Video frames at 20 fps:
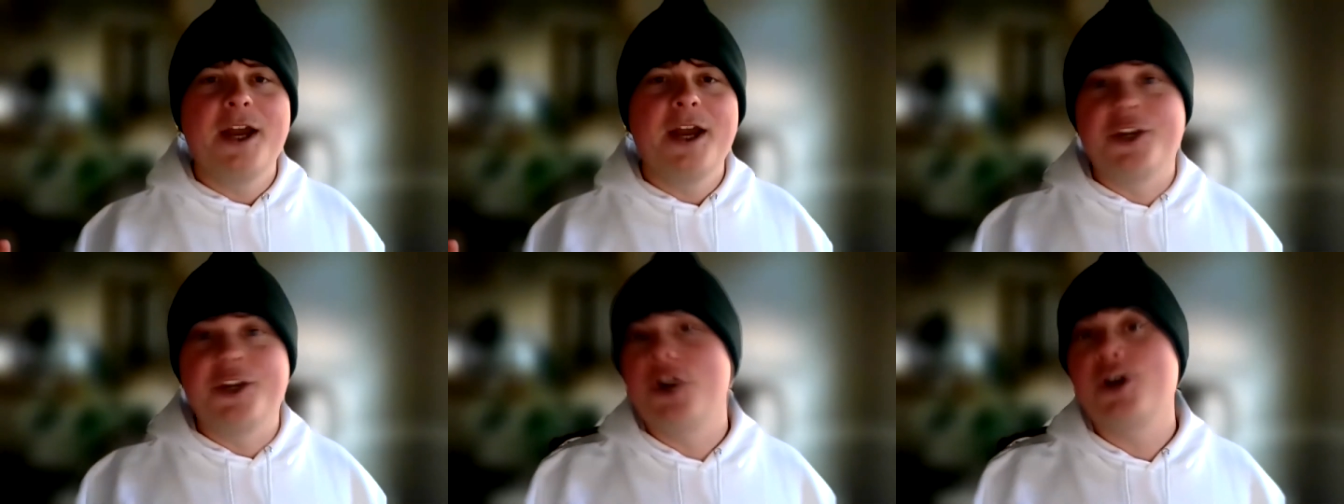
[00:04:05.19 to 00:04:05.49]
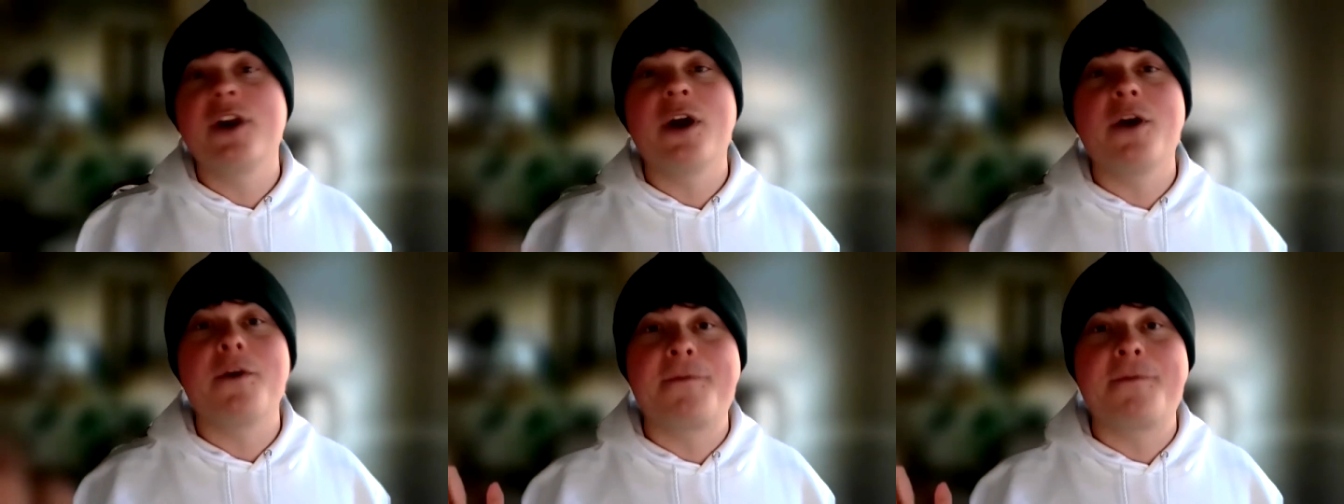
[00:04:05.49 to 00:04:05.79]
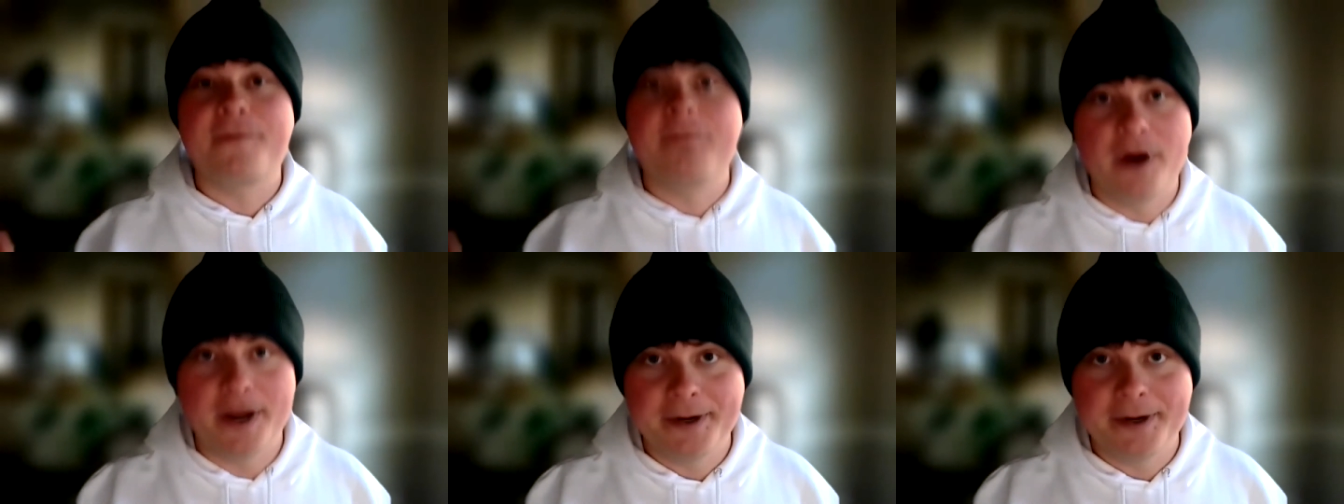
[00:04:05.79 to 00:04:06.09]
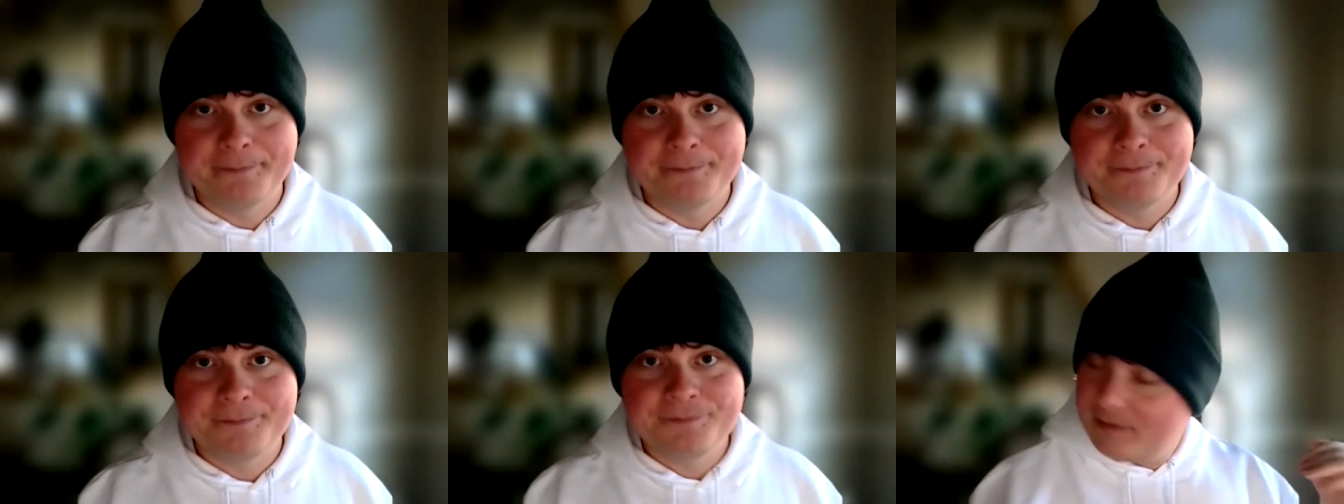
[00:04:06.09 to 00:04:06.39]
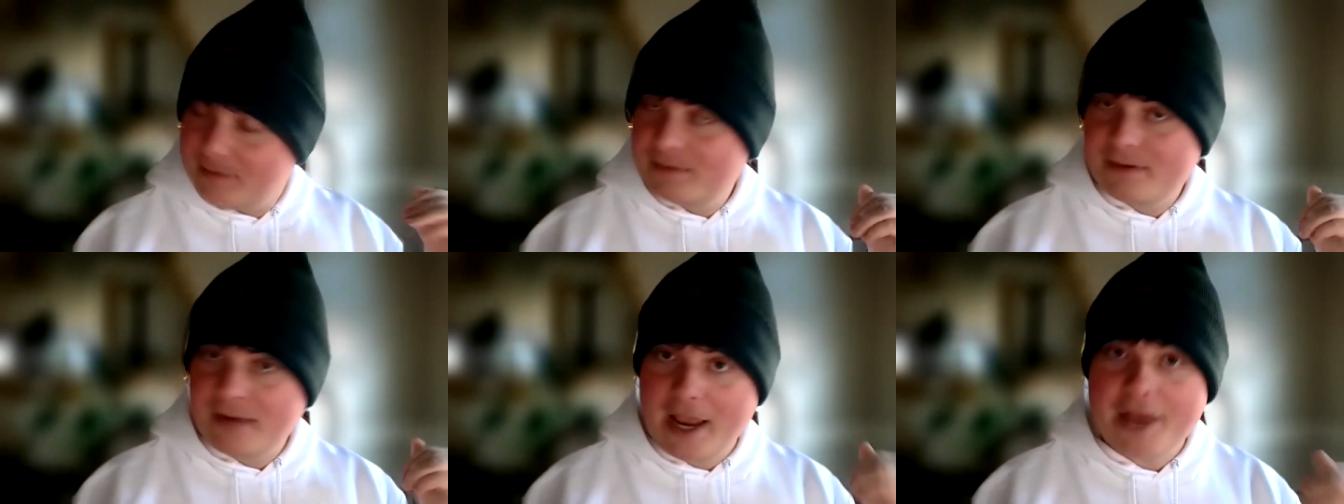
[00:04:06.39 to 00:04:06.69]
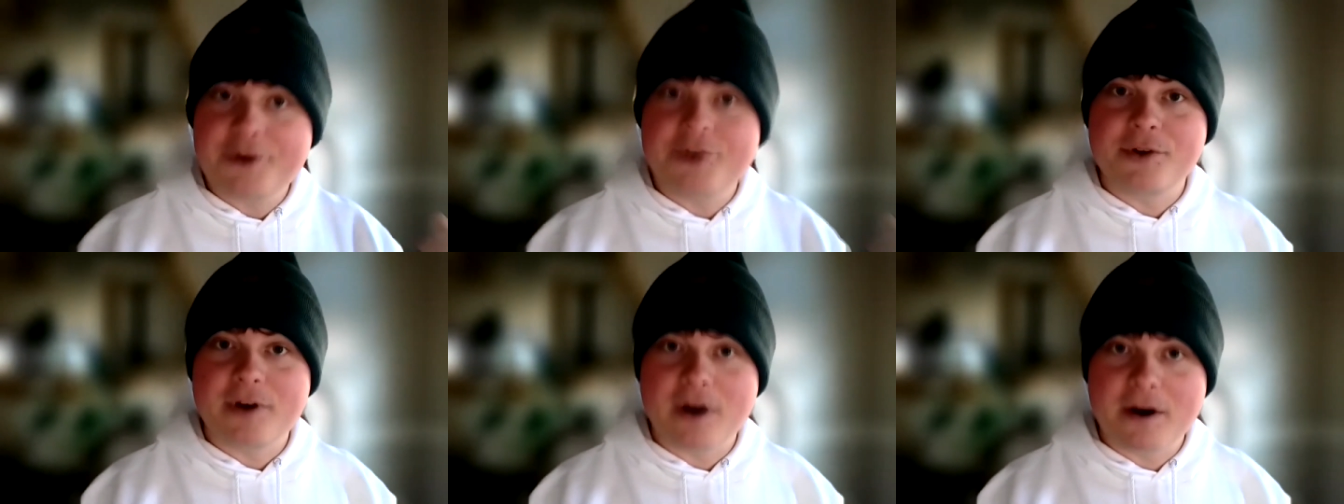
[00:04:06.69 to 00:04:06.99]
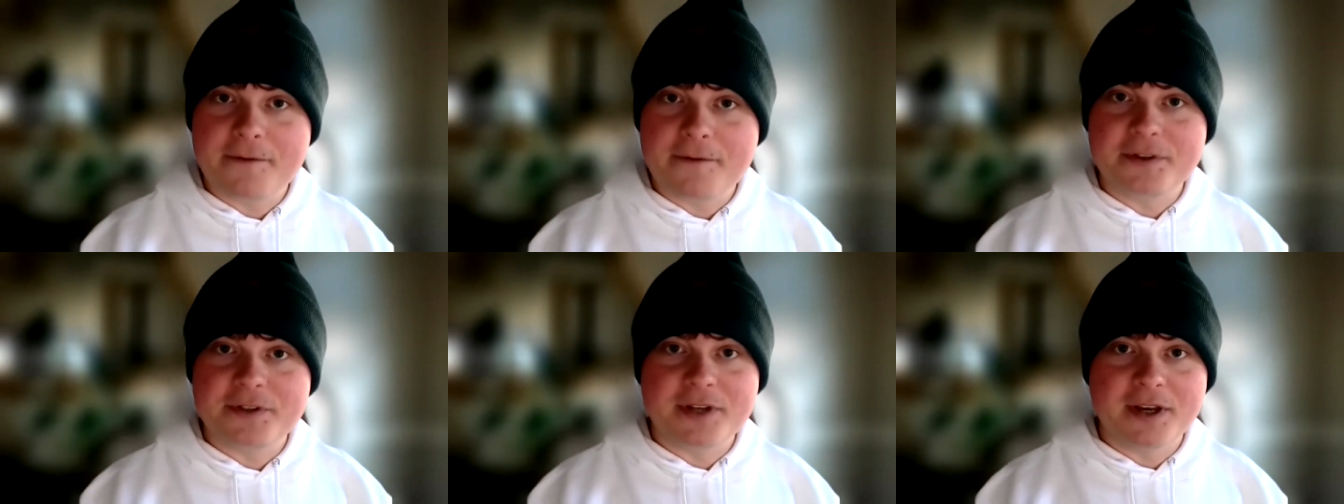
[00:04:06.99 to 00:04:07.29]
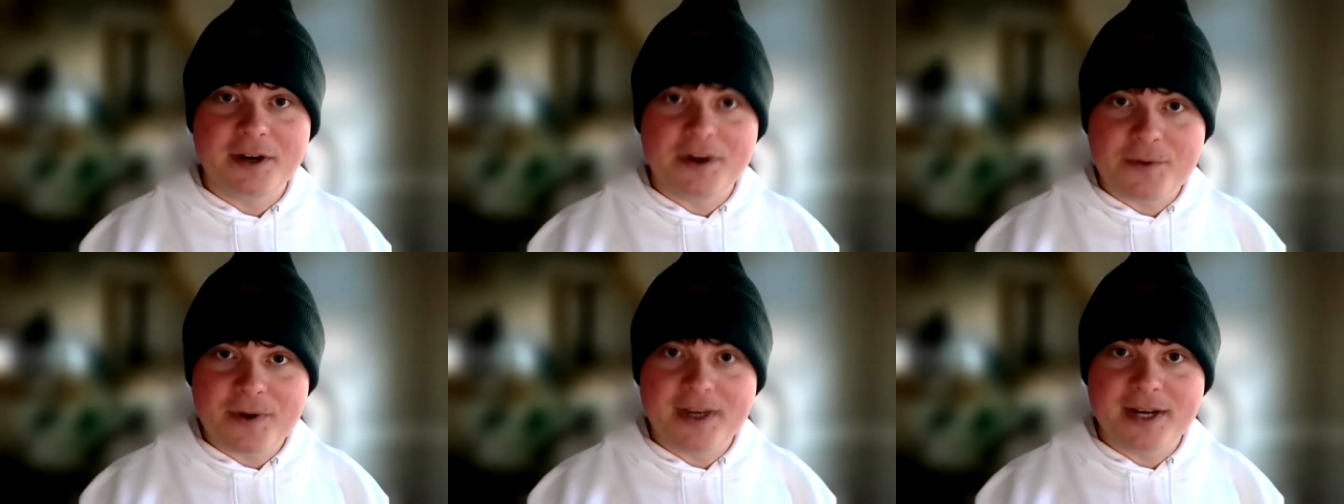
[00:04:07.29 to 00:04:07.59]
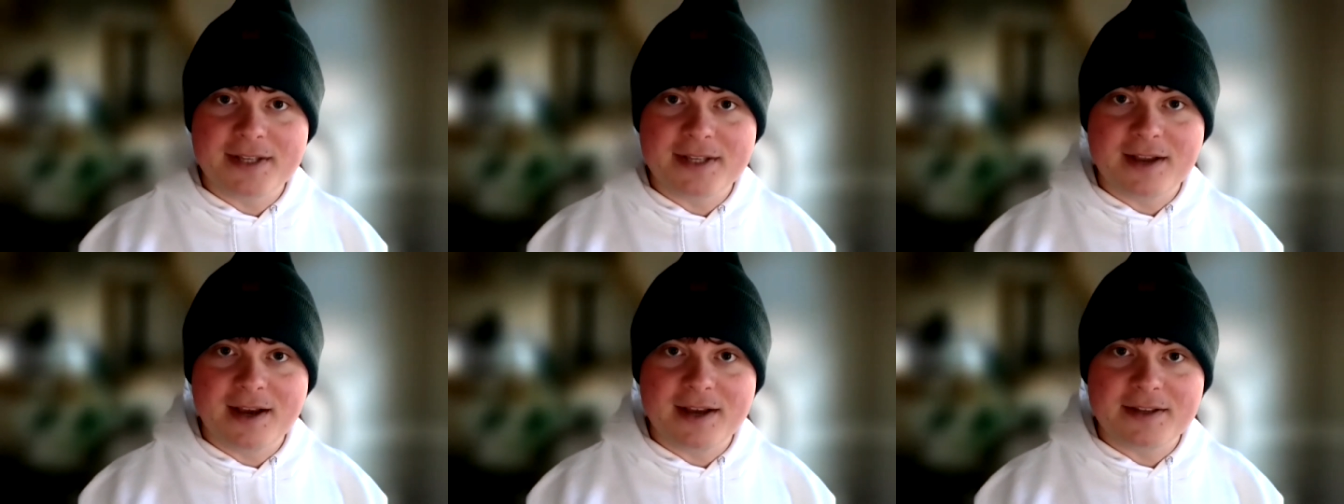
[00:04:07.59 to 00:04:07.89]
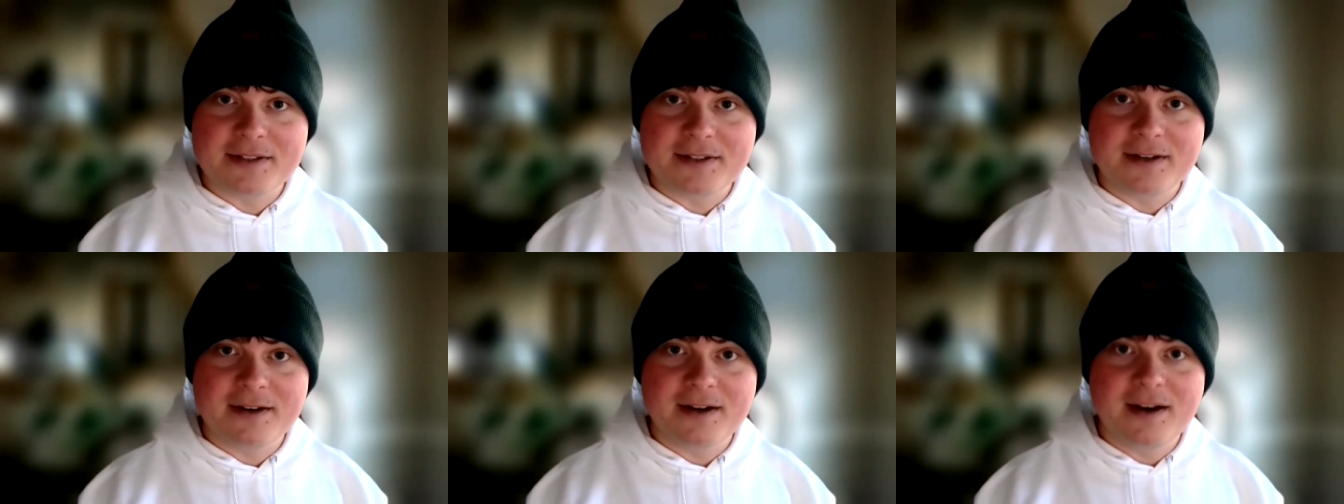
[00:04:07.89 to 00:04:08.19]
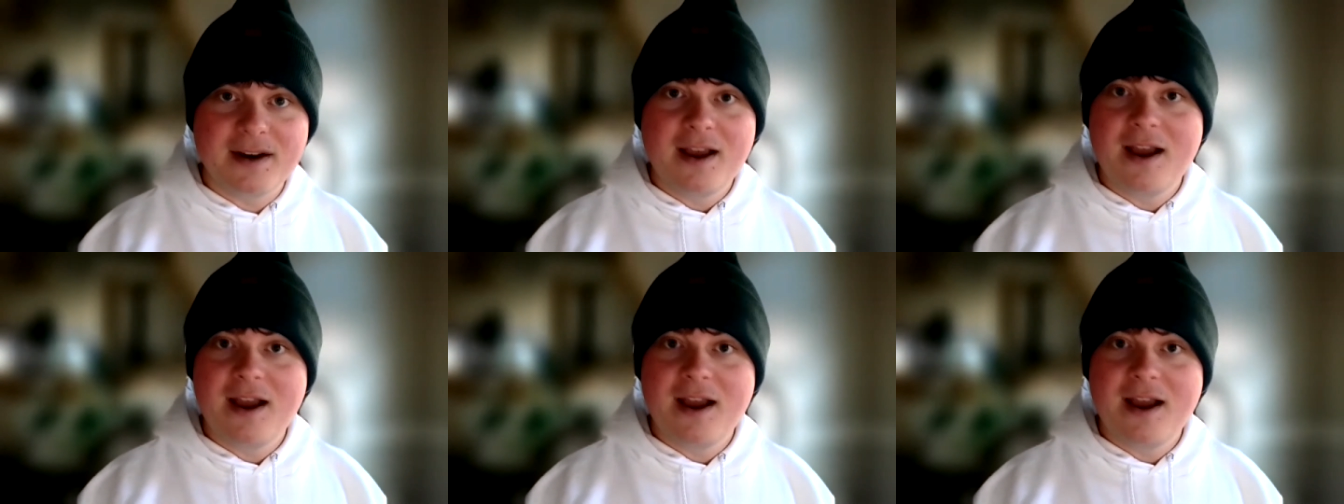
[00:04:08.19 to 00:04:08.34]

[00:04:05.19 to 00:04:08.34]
You're no fun. Andrew Garfield's gonna win his Oscar.